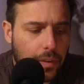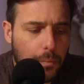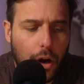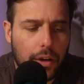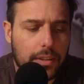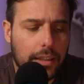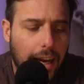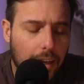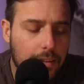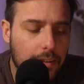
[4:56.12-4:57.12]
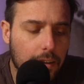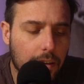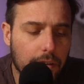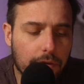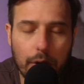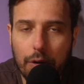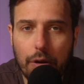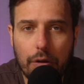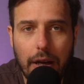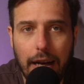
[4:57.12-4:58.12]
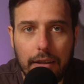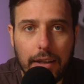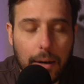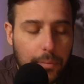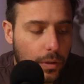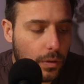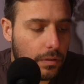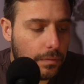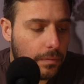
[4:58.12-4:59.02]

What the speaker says: Mars in Cancer, Virgo, and Capricorn.